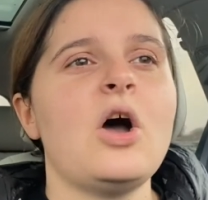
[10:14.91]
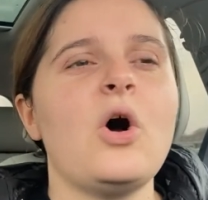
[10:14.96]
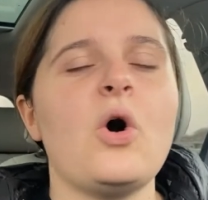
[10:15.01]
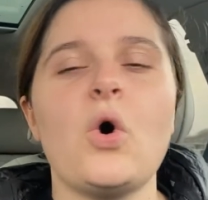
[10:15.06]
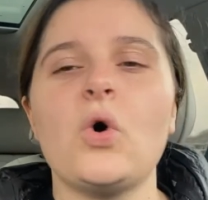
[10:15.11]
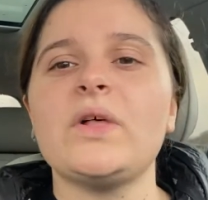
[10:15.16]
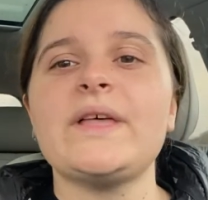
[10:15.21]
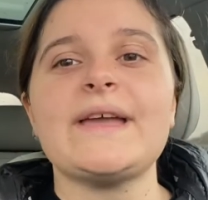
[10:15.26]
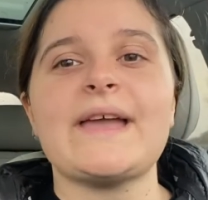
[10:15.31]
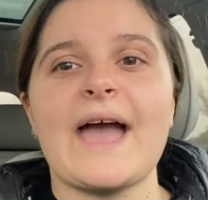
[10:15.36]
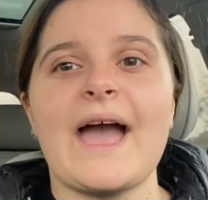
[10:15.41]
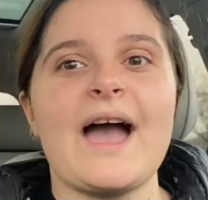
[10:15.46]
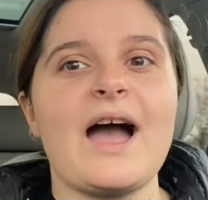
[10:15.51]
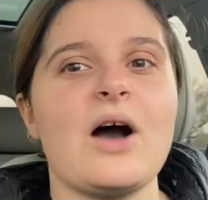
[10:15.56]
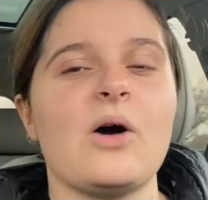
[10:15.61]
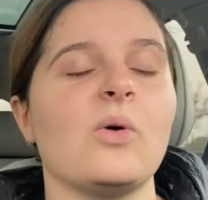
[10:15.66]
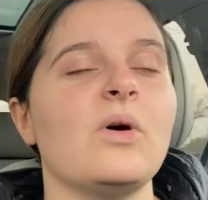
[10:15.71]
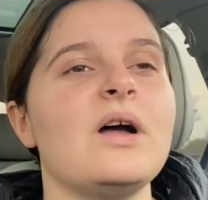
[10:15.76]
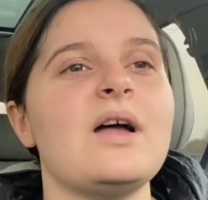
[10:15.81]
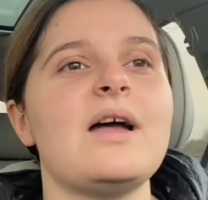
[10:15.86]
Holy
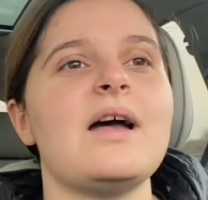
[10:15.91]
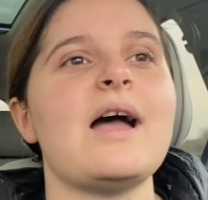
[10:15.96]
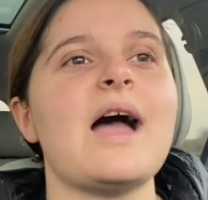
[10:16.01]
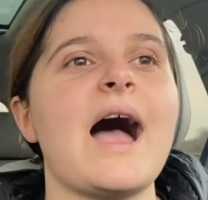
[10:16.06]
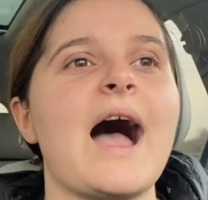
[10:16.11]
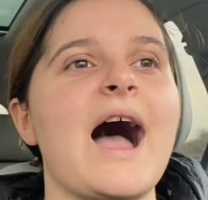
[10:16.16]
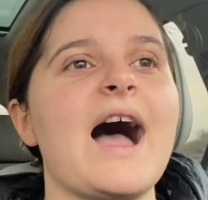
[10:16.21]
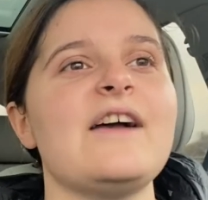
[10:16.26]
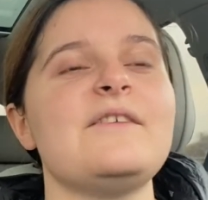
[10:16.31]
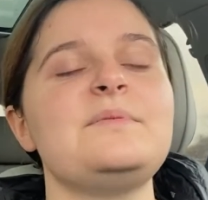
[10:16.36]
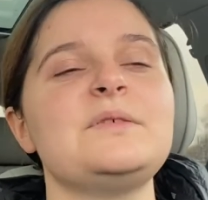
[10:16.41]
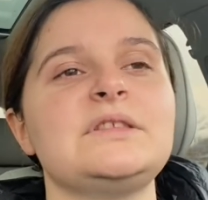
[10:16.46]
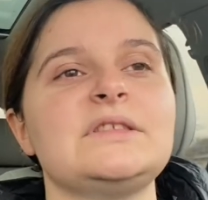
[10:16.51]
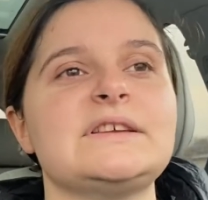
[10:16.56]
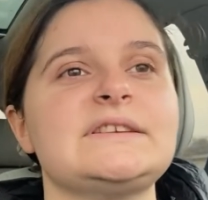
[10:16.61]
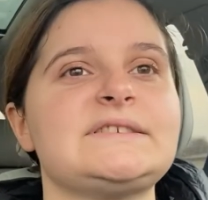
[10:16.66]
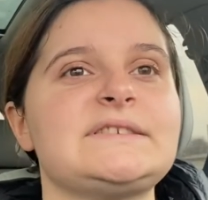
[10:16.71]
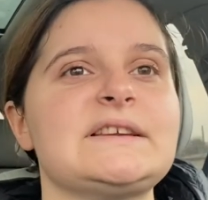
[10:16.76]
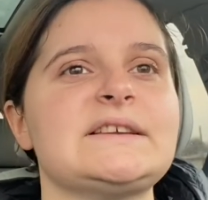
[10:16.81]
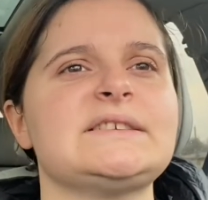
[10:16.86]
cow, I've been
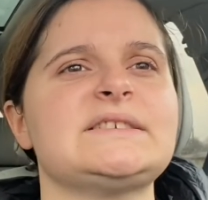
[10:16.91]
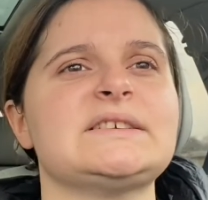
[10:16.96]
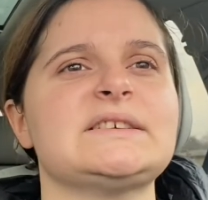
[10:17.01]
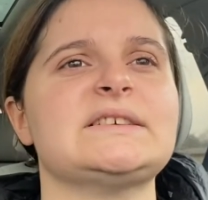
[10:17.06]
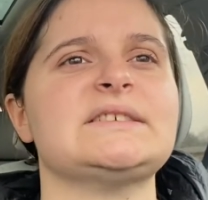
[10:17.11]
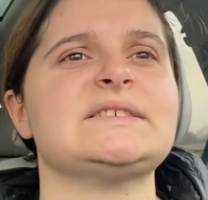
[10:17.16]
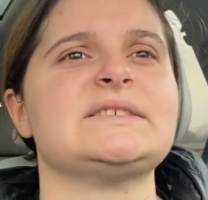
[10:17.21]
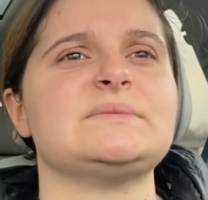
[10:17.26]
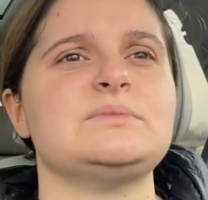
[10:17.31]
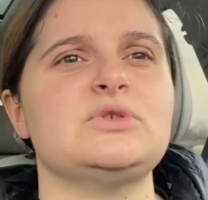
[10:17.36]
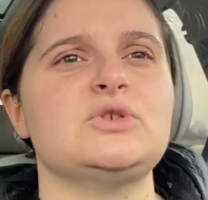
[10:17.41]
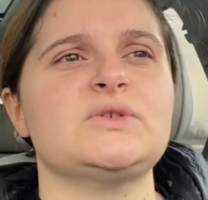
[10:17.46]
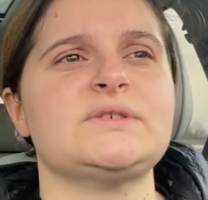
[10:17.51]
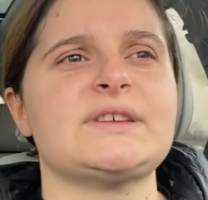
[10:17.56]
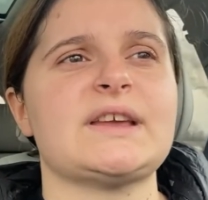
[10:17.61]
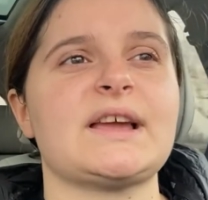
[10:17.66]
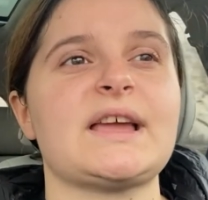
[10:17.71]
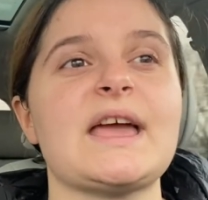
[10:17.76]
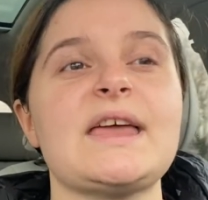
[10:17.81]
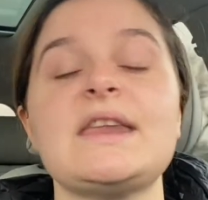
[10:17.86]
listening to his
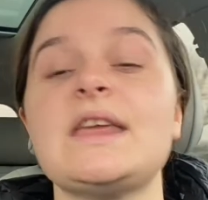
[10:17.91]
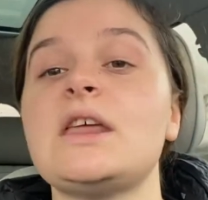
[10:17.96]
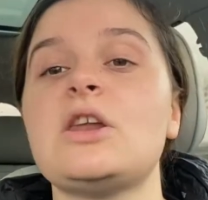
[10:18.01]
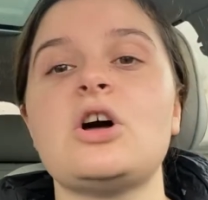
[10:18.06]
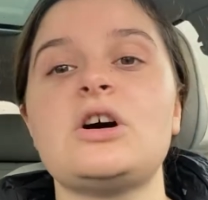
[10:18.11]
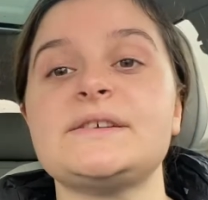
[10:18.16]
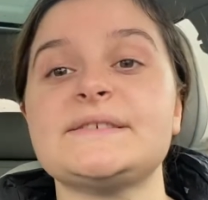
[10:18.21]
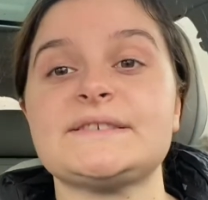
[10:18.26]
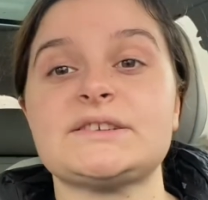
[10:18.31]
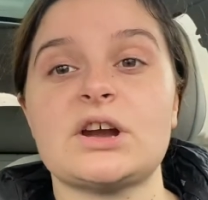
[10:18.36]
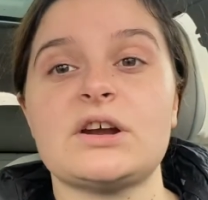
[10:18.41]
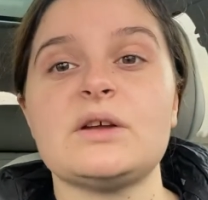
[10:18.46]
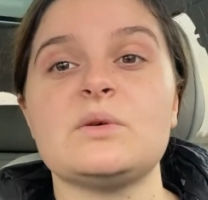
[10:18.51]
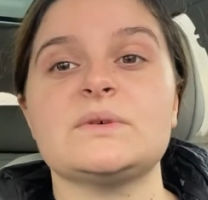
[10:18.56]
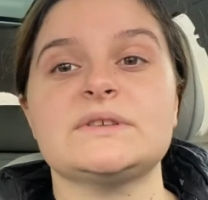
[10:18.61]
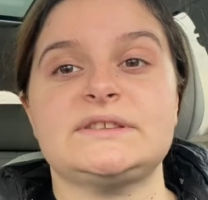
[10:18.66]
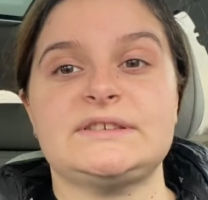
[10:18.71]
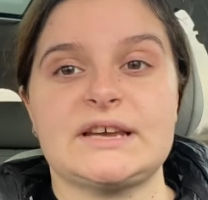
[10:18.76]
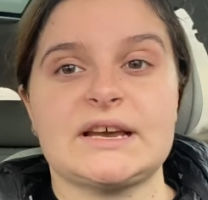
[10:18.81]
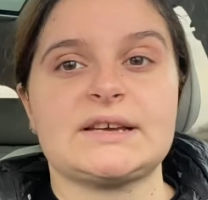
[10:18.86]
music, and it all started
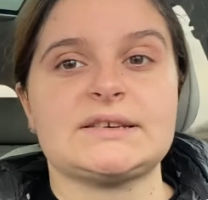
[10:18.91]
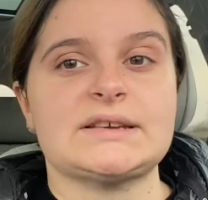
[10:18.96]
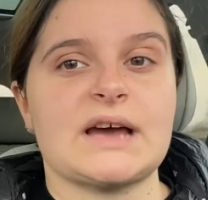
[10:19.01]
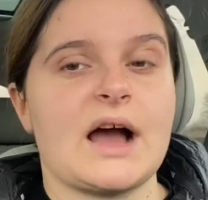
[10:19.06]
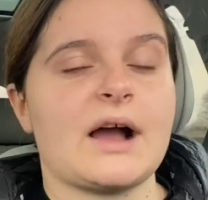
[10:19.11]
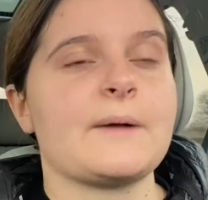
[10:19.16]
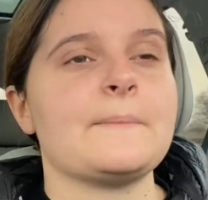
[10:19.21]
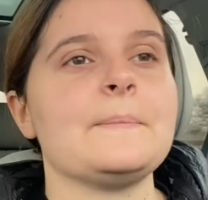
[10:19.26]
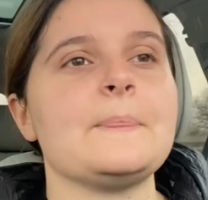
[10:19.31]
with TikTok.